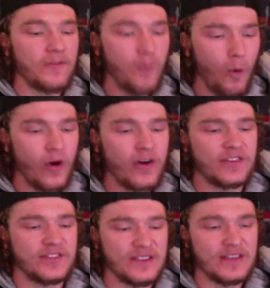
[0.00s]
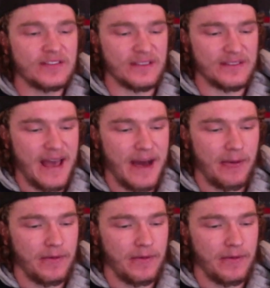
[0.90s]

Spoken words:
4 seasons now.